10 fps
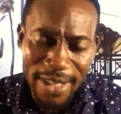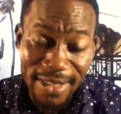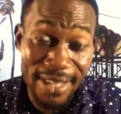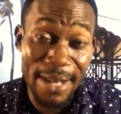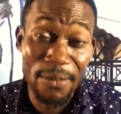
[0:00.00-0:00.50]

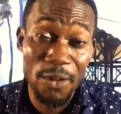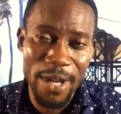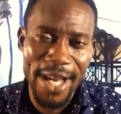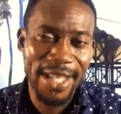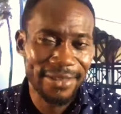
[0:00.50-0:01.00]

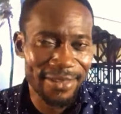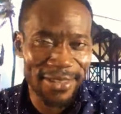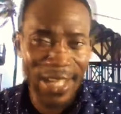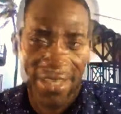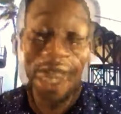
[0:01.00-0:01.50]
somewhere
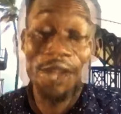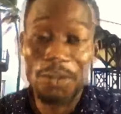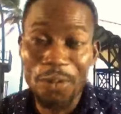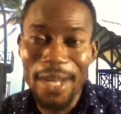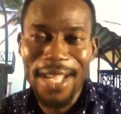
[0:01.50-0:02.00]
that you
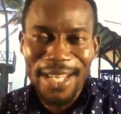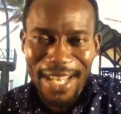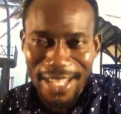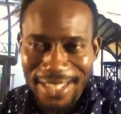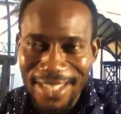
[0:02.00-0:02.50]
were
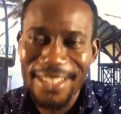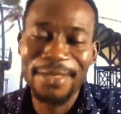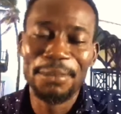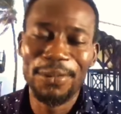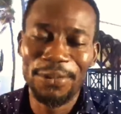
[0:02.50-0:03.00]
not
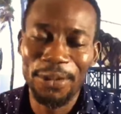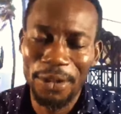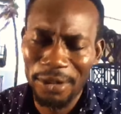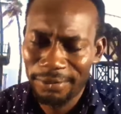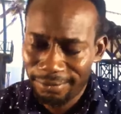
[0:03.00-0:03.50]

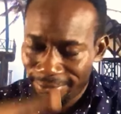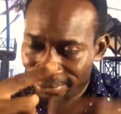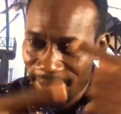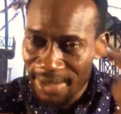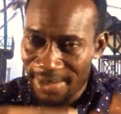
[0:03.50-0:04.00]
before
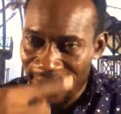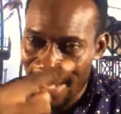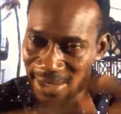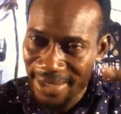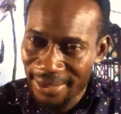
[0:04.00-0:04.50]
you
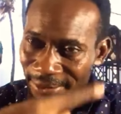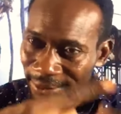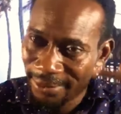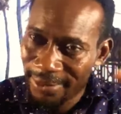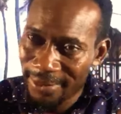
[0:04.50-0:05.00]
start
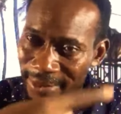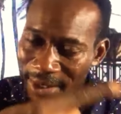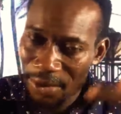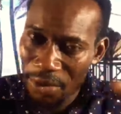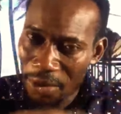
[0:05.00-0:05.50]

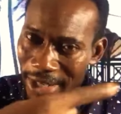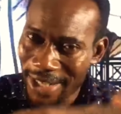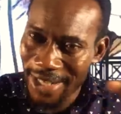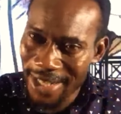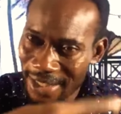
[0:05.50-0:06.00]

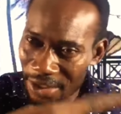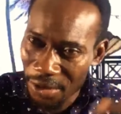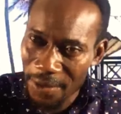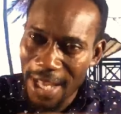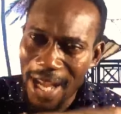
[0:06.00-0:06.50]
rolling
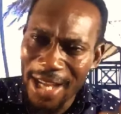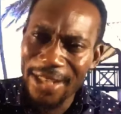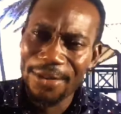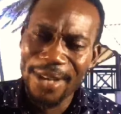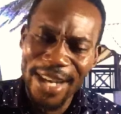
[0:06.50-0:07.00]
into the
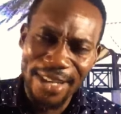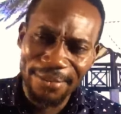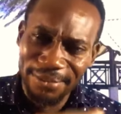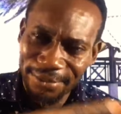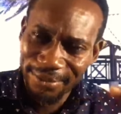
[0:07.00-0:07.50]
other realm
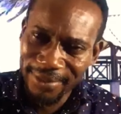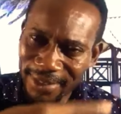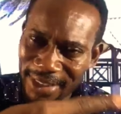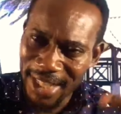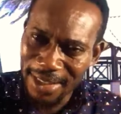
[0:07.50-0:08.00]

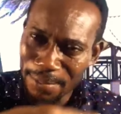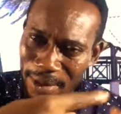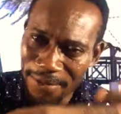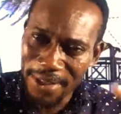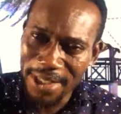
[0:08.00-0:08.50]
that's a
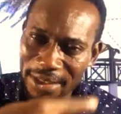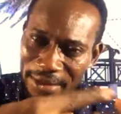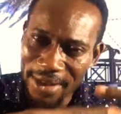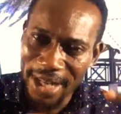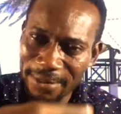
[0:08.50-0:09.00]
prophetic
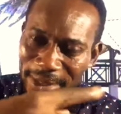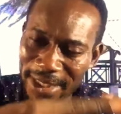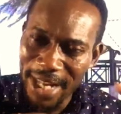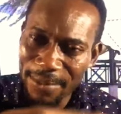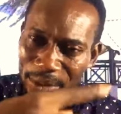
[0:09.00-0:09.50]
realm it
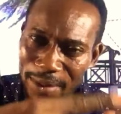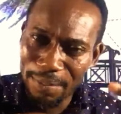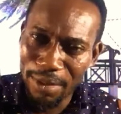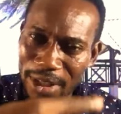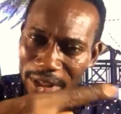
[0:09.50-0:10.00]
comes to a
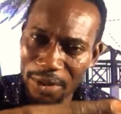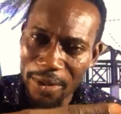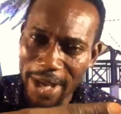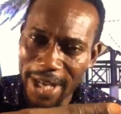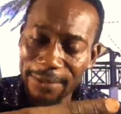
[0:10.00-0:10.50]
point
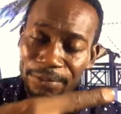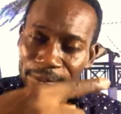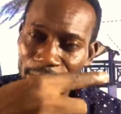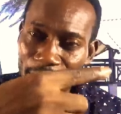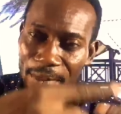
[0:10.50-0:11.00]
where
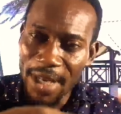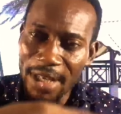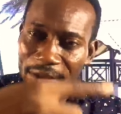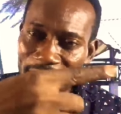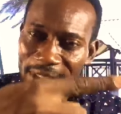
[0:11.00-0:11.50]
you
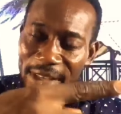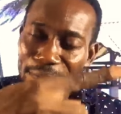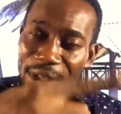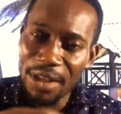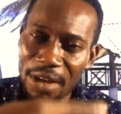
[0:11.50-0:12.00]
begin to see
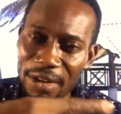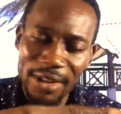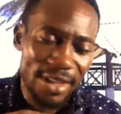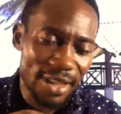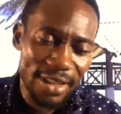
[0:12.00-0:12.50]

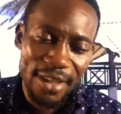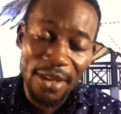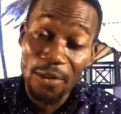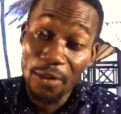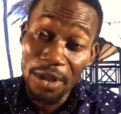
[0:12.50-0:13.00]
beyond
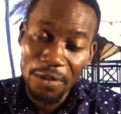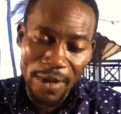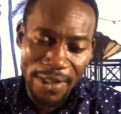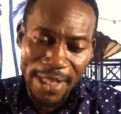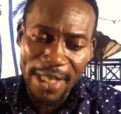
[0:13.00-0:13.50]
what you
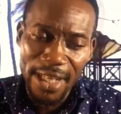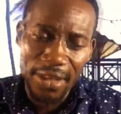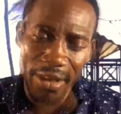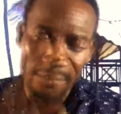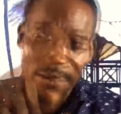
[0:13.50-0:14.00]
were thinking
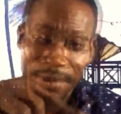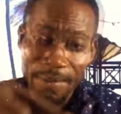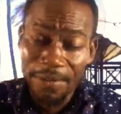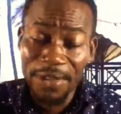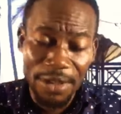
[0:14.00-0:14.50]
of from
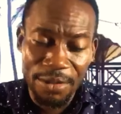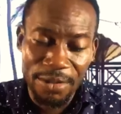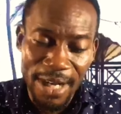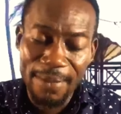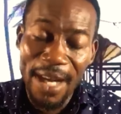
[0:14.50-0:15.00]
the physical
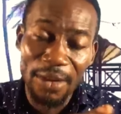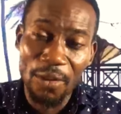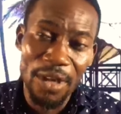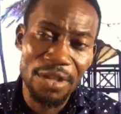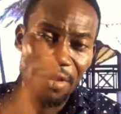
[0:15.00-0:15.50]
realm and
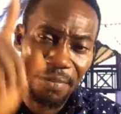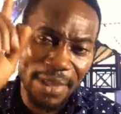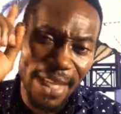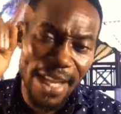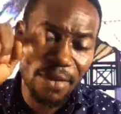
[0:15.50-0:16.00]
what you
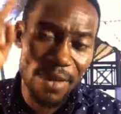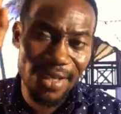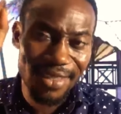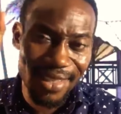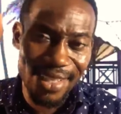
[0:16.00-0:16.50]
began
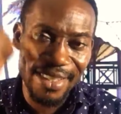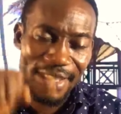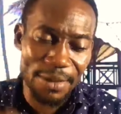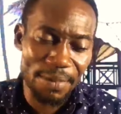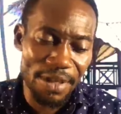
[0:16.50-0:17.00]
with seeing in
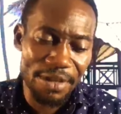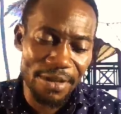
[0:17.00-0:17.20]
the spirit